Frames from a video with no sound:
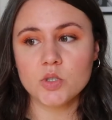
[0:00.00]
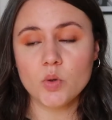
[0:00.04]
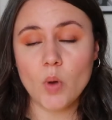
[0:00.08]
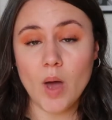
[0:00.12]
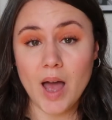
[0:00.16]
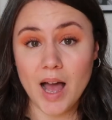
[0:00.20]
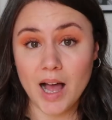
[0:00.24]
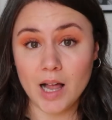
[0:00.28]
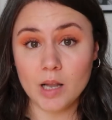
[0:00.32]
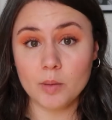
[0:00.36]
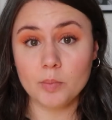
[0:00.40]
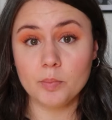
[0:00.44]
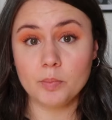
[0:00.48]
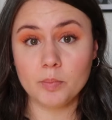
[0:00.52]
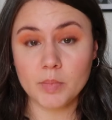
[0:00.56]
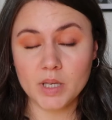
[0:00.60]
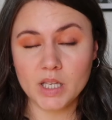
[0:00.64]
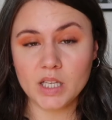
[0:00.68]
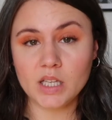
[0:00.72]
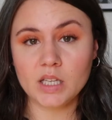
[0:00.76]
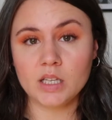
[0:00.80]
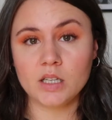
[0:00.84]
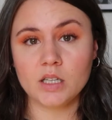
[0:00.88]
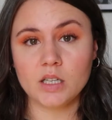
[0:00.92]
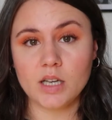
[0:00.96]
to help
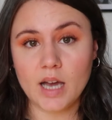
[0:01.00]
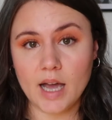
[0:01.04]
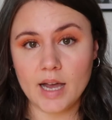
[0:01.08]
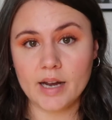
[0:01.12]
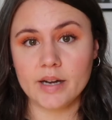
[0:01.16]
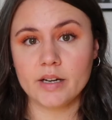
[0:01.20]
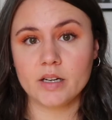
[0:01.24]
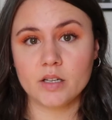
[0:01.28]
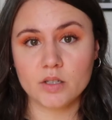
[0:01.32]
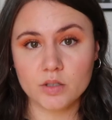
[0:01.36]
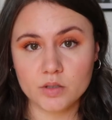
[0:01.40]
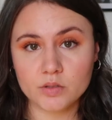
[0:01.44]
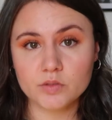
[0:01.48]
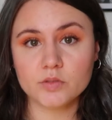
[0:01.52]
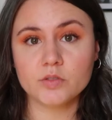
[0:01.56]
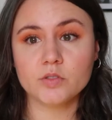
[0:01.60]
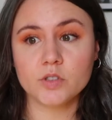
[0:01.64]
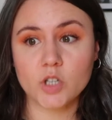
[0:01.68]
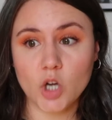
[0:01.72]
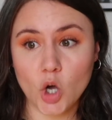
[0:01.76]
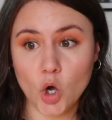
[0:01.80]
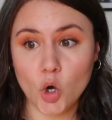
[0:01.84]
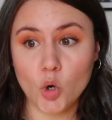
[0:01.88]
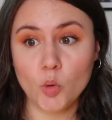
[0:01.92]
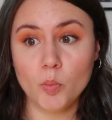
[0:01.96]
me kind
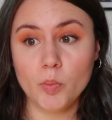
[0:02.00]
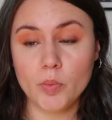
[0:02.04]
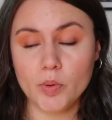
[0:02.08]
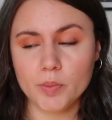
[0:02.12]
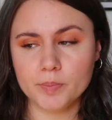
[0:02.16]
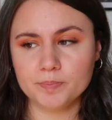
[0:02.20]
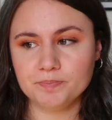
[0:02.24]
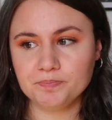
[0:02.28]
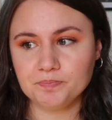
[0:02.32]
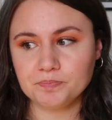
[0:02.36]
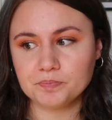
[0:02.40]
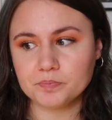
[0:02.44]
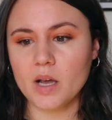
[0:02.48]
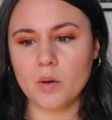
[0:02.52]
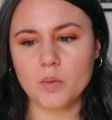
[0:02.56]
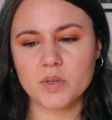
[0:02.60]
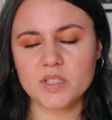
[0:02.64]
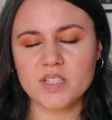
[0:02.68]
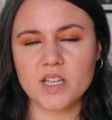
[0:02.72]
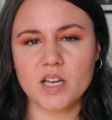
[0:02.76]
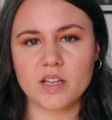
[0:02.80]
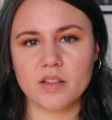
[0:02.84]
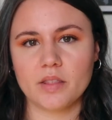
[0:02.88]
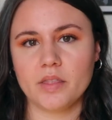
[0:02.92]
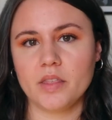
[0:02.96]
of cope, but I
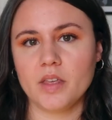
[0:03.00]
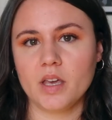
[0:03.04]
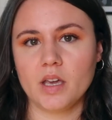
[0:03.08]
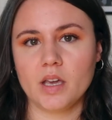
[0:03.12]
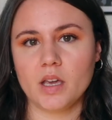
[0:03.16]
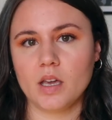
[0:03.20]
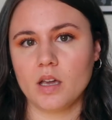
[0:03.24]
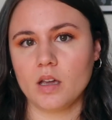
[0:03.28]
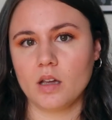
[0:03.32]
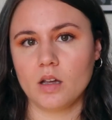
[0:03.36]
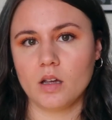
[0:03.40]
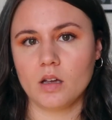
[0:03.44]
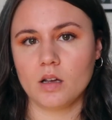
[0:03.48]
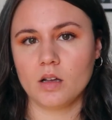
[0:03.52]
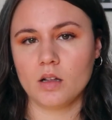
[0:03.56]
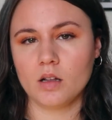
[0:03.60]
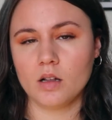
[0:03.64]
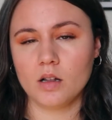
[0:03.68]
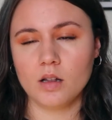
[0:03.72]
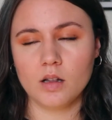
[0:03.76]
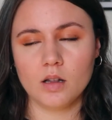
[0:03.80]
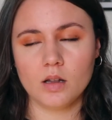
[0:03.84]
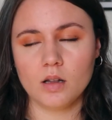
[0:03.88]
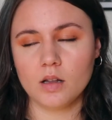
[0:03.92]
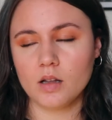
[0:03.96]
was not thinking
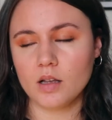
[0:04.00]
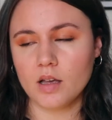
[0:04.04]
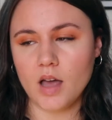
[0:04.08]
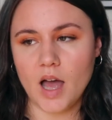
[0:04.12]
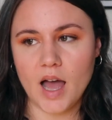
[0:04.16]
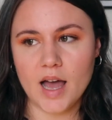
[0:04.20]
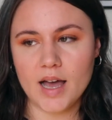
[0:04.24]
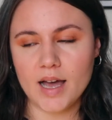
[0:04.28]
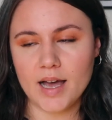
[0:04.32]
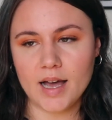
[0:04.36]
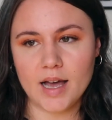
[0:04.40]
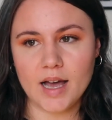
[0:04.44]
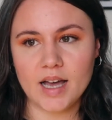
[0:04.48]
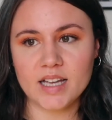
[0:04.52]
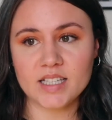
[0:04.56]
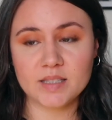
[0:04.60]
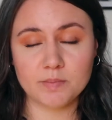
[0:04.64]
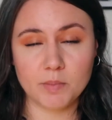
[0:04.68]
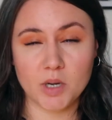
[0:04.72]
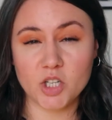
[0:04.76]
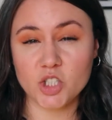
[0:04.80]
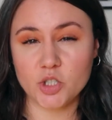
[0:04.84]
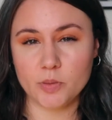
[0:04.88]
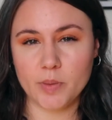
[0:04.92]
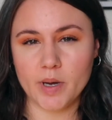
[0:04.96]

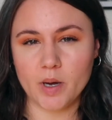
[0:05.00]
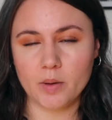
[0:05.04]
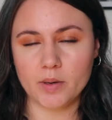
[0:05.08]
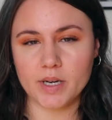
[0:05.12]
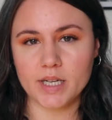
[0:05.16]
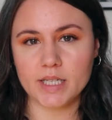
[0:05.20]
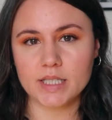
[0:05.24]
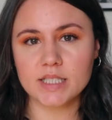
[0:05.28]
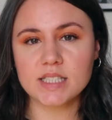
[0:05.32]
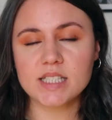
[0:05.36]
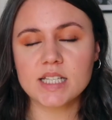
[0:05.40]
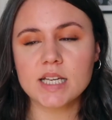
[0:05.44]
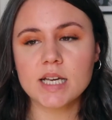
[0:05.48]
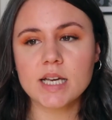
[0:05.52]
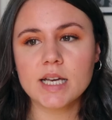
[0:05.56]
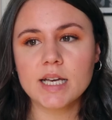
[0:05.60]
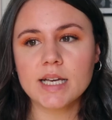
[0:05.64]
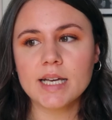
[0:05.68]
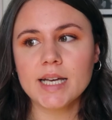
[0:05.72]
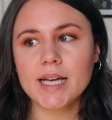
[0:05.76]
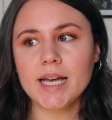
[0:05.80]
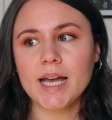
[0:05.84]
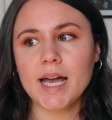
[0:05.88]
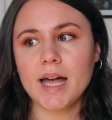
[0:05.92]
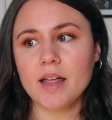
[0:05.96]
as much about it.
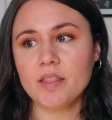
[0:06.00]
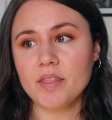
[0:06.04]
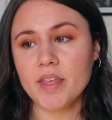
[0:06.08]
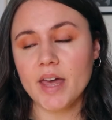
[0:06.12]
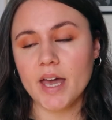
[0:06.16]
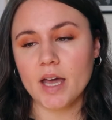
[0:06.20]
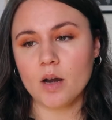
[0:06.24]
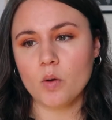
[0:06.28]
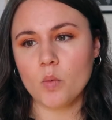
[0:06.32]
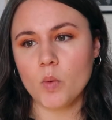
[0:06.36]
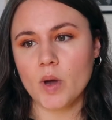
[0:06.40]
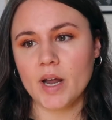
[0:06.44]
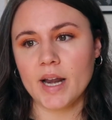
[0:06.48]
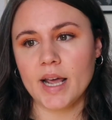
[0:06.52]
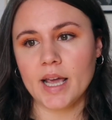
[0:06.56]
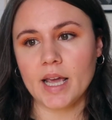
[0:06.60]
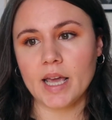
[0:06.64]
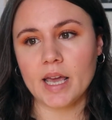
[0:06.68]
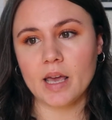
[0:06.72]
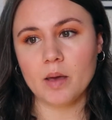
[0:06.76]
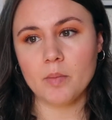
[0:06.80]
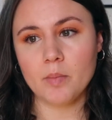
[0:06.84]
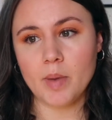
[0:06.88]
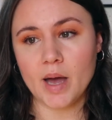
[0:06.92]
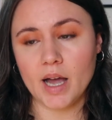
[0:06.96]
And then when
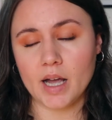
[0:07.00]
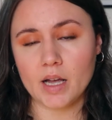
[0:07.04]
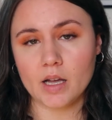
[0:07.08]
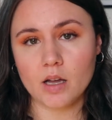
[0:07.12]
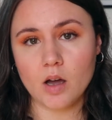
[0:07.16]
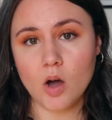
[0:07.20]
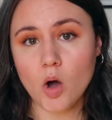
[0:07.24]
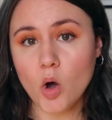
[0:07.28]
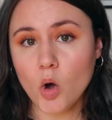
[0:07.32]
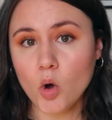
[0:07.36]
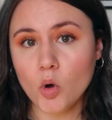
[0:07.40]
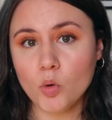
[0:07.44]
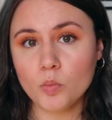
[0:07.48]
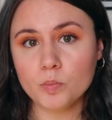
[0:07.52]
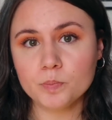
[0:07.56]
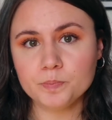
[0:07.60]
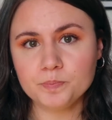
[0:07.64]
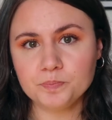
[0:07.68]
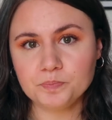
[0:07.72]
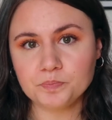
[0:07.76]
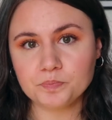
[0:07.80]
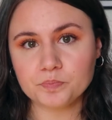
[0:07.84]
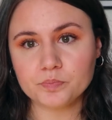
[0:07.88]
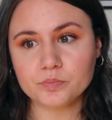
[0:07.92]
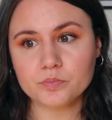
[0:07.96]
I came back
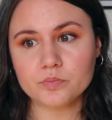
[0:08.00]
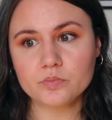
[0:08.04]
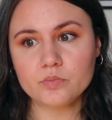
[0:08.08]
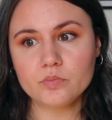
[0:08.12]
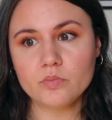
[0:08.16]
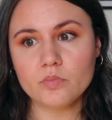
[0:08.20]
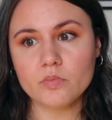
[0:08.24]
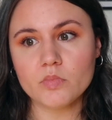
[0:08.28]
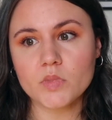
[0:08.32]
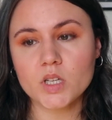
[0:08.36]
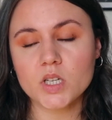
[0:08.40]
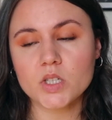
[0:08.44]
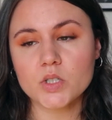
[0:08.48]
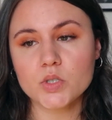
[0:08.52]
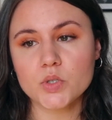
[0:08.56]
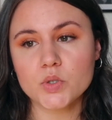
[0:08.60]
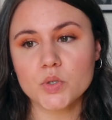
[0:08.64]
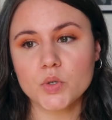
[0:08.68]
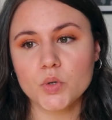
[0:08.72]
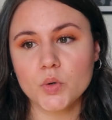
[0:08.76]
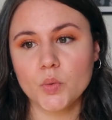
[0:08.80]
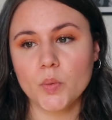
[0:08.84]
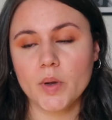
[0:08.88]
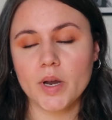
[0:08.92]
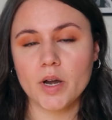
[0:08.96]
home
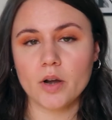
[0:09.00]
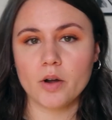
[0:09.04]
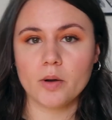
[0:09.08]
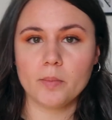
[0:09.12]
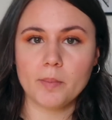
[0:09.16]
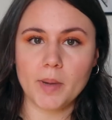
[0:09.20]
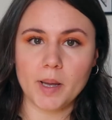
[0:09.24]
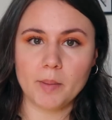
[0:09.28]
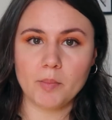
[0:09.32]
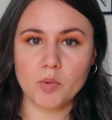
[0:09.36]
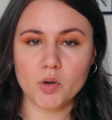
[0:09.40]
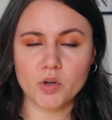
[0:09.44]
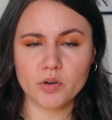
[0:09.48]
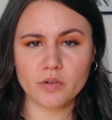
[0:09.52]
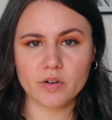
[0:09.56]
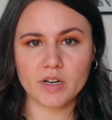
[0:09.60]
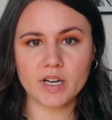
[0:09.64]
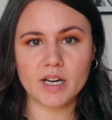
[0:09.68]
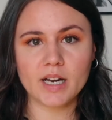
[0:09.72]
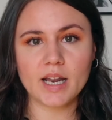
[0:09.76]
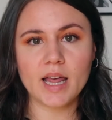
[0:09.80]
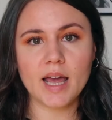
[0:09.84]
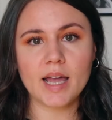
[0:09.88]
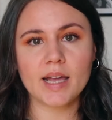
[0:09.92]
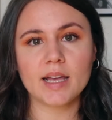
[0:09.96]
to where my
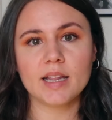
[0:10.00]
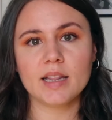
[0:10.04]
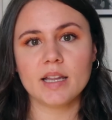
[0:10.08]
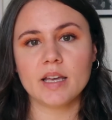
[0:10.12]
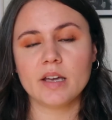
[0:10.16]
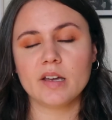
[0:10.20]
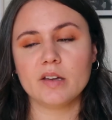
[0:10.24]
boyfriend and I